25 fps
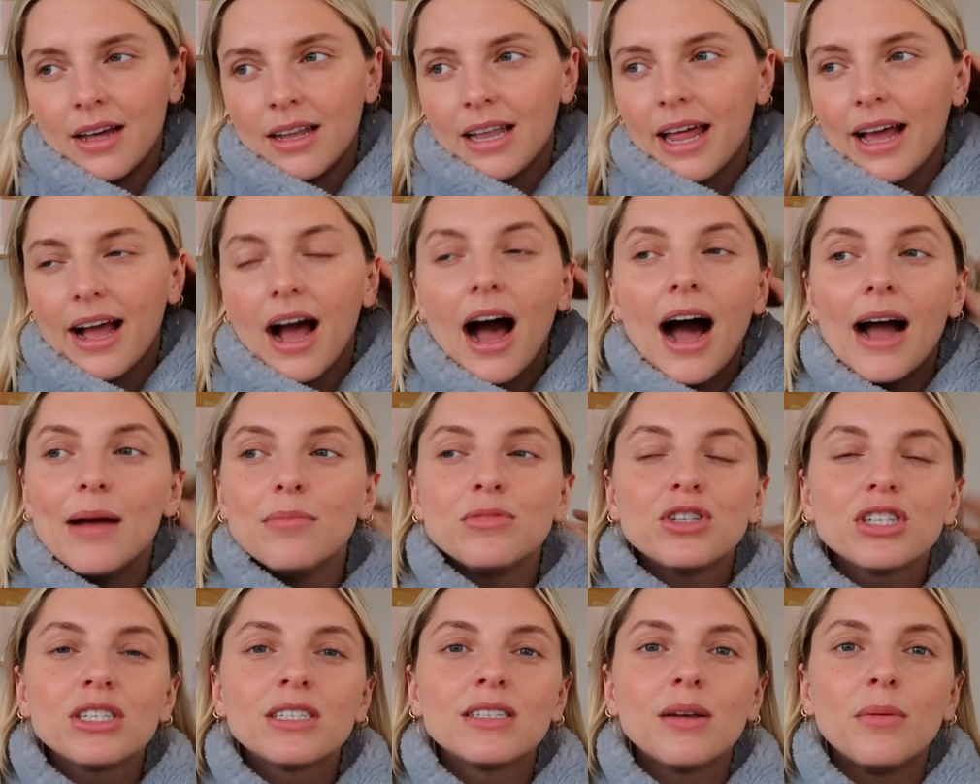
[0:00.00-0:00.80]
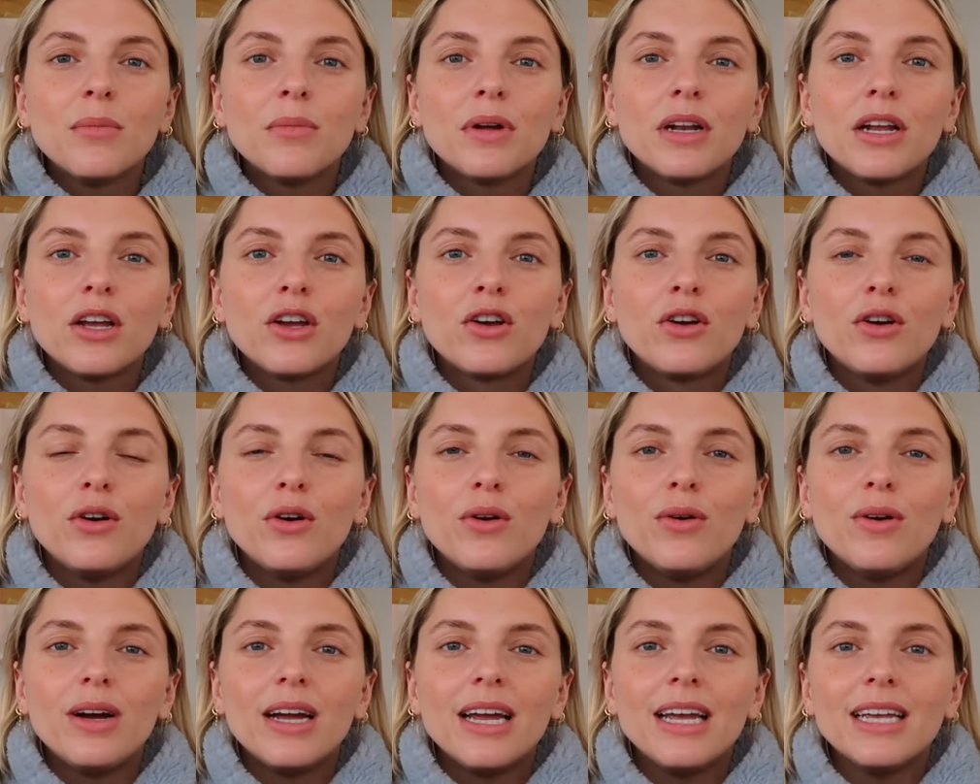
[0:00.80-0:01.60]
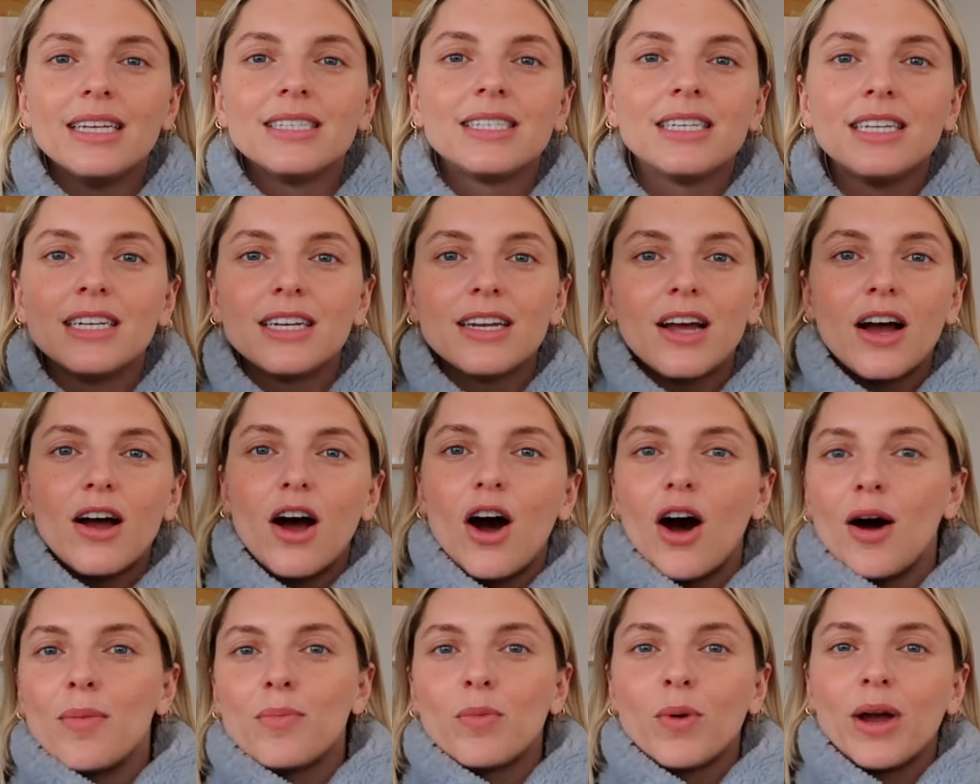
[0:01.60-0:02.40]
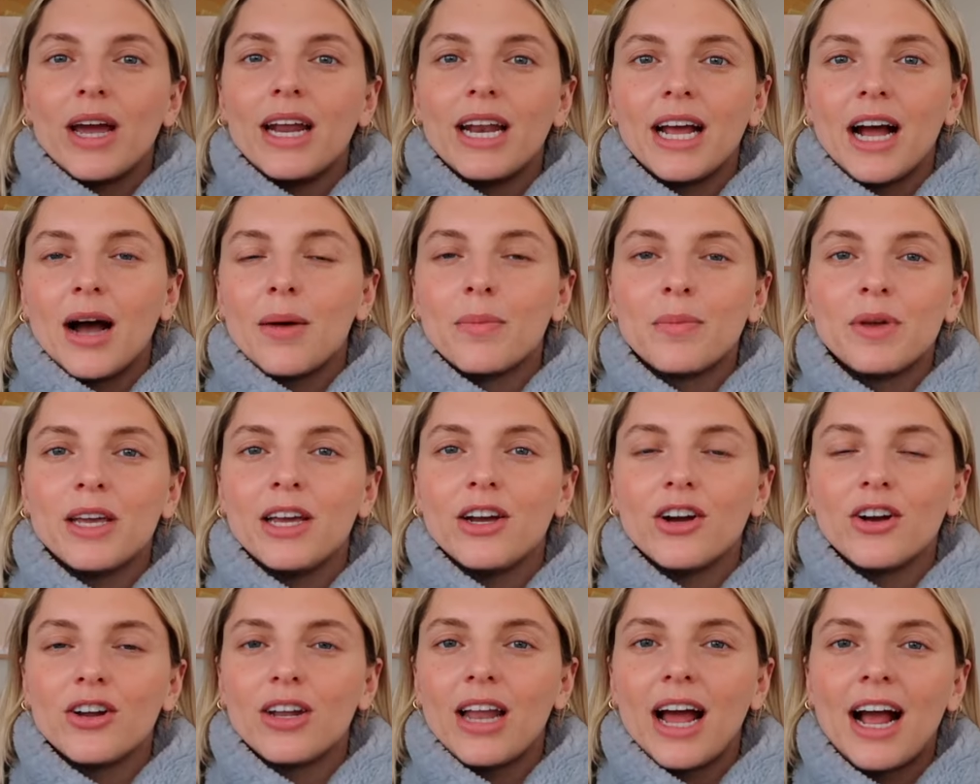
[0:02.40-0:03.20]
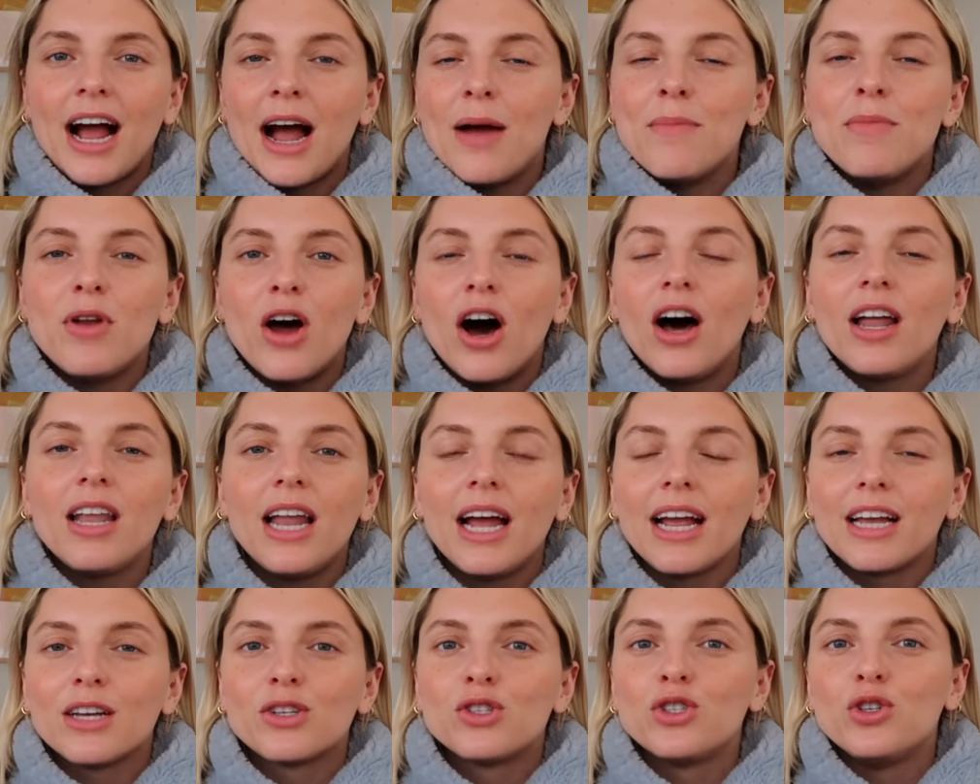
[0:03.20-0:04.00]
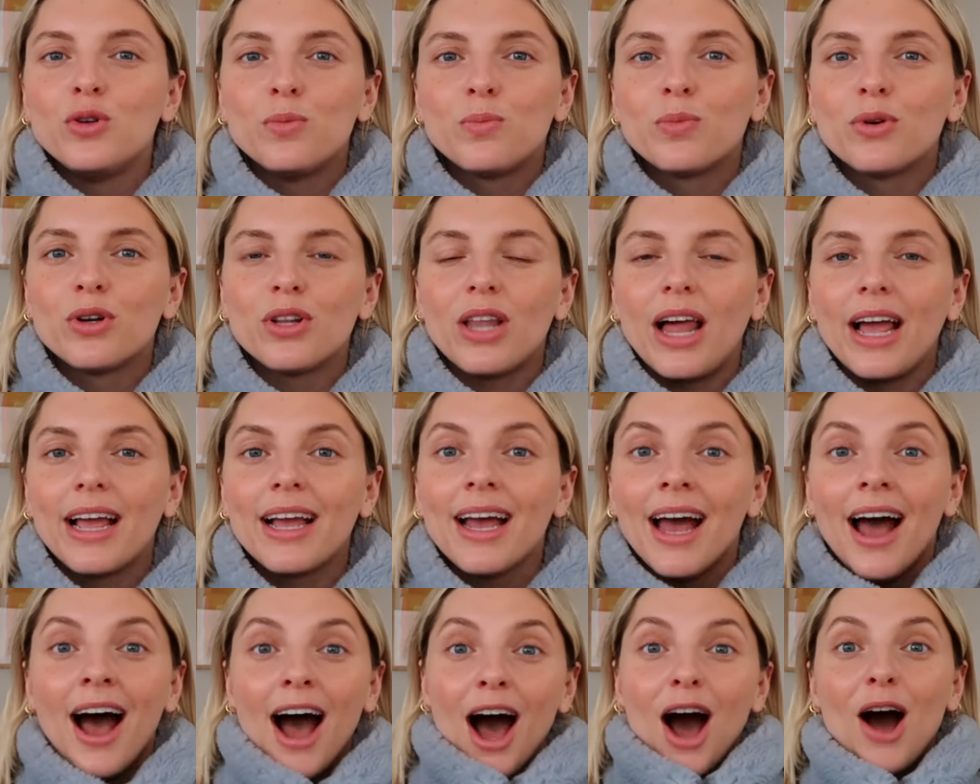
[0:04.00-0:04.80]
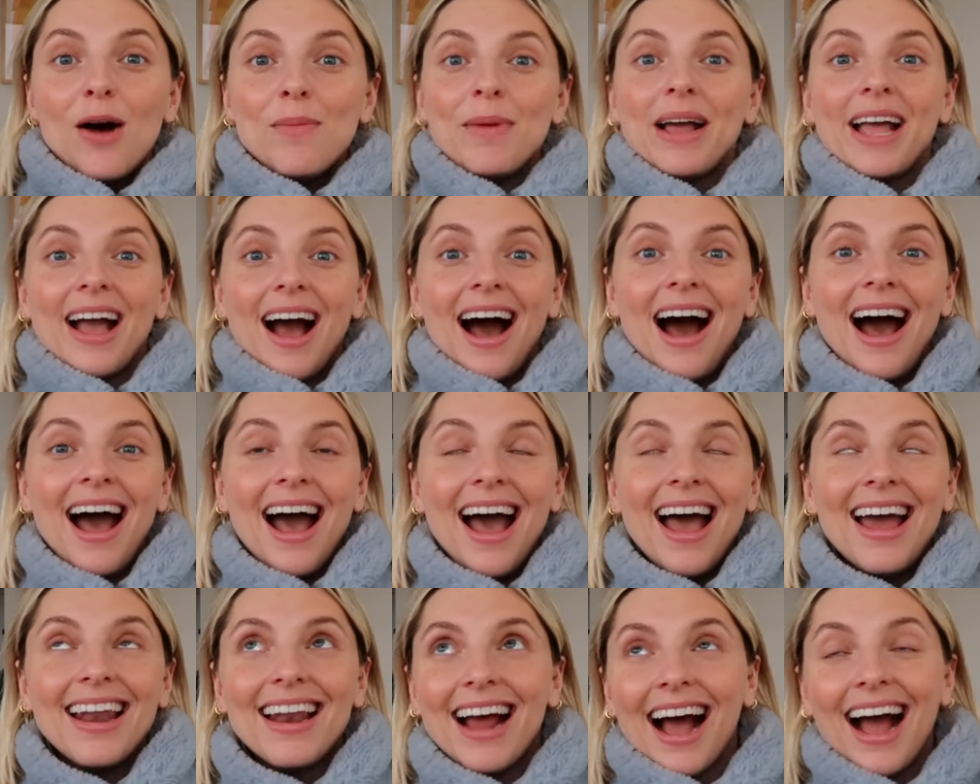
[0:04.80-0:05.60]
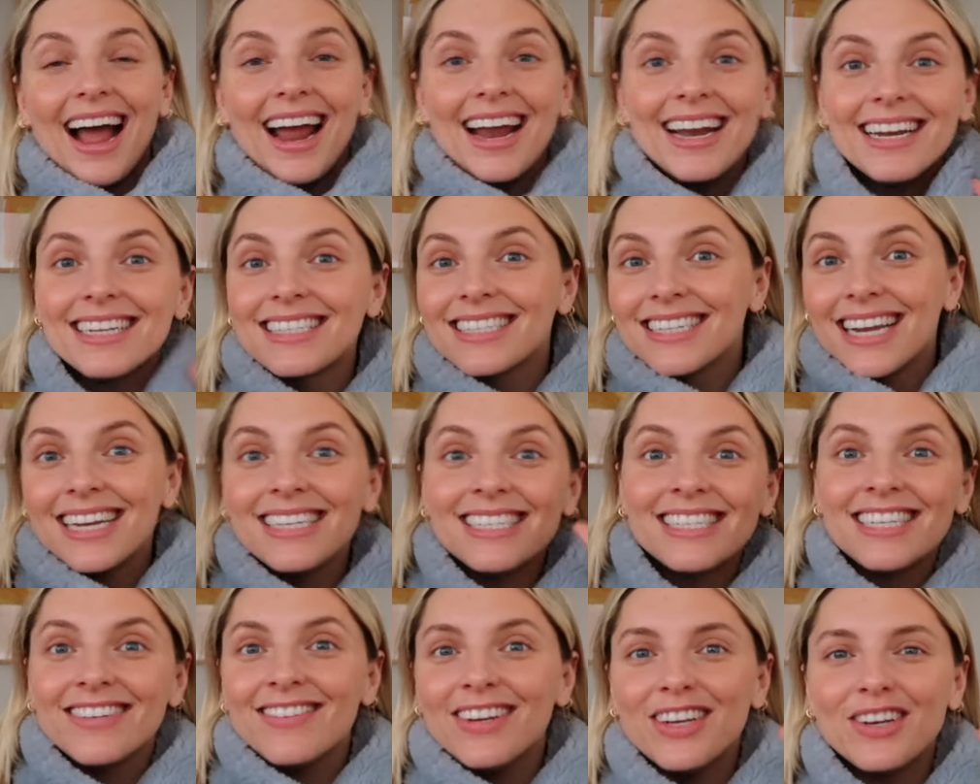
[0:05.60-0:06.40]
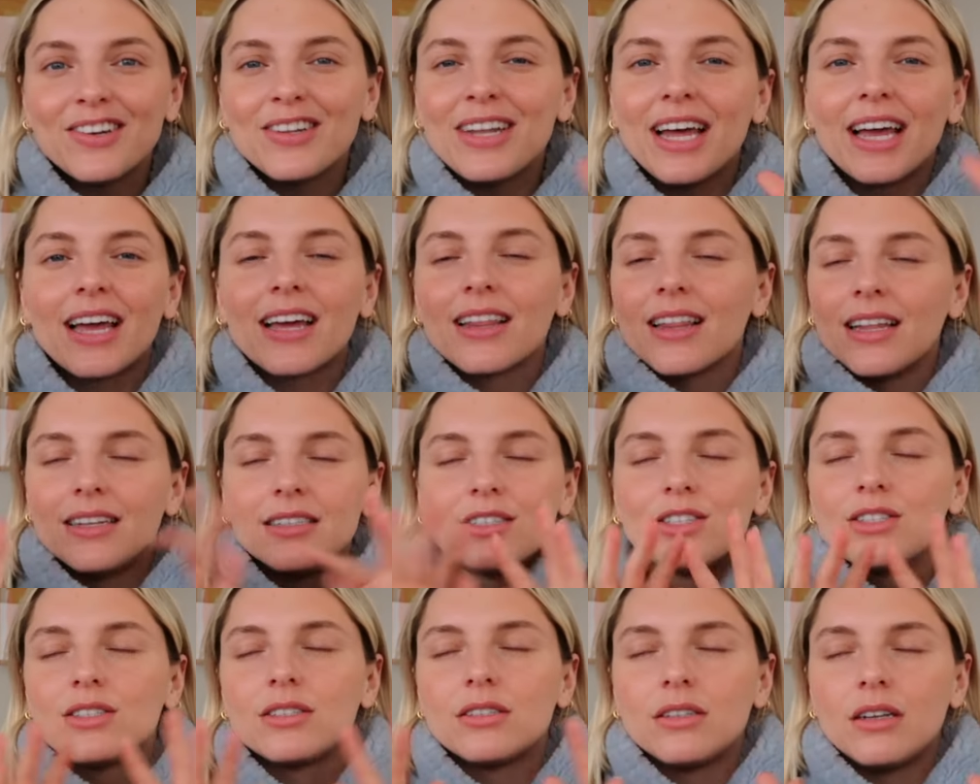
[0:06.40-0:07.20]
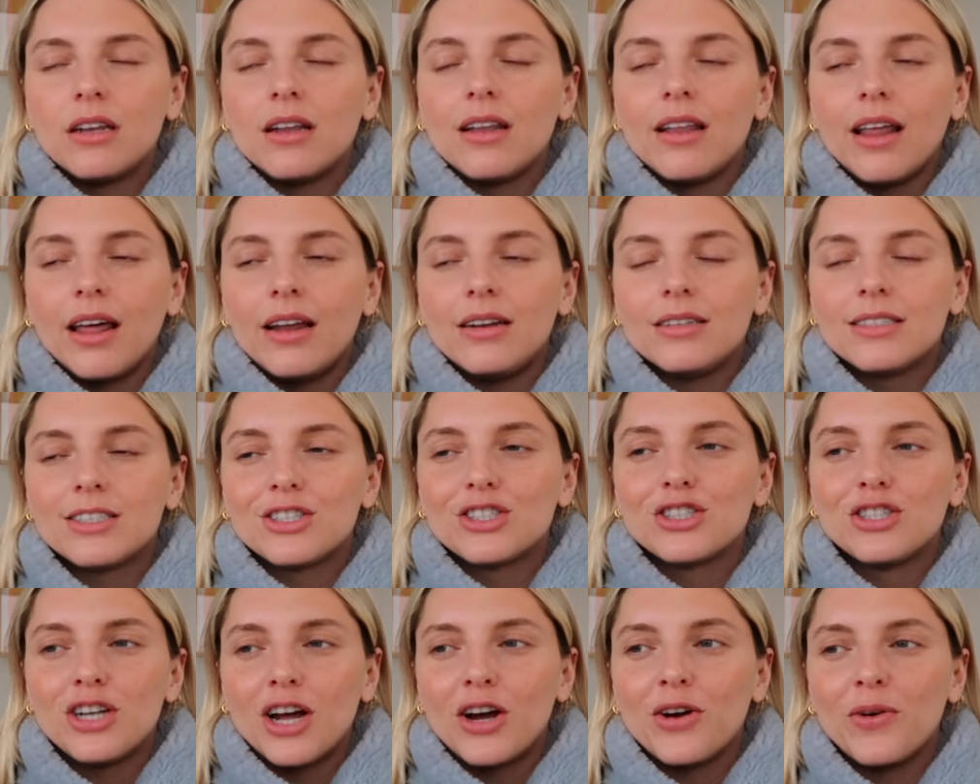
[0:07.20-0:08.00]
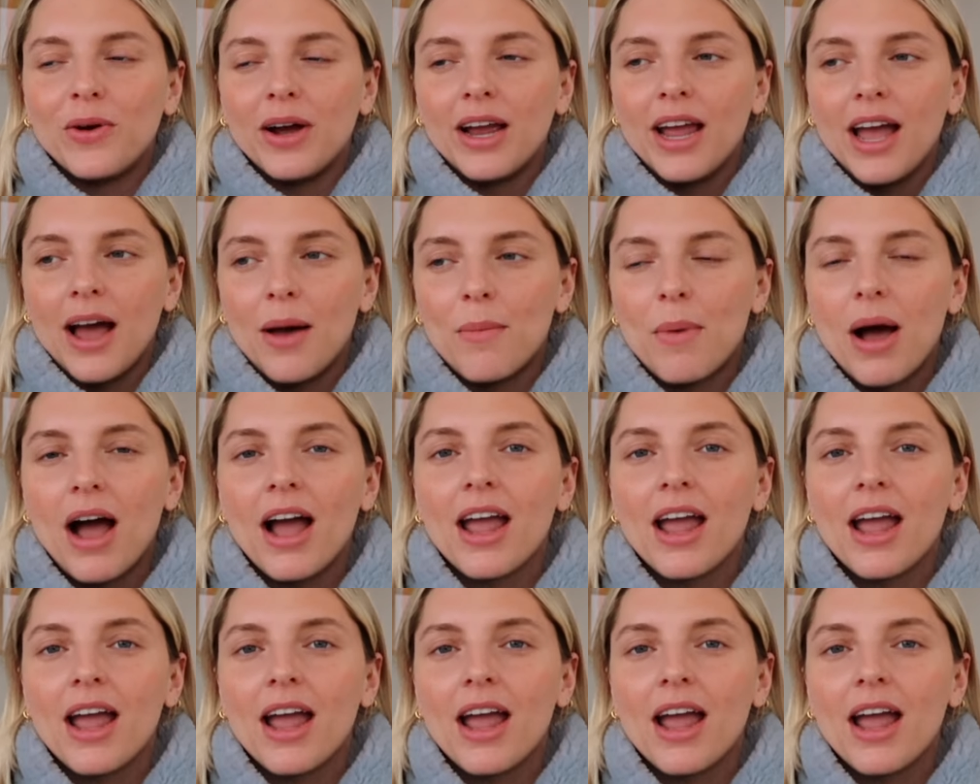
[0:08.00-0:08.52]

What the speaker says: Like, I'm just somebody who isn't operating up here. Like, I'm not, like, a super, like, oh my God, hi, it's nice to meet you. Like, that's just not who I am.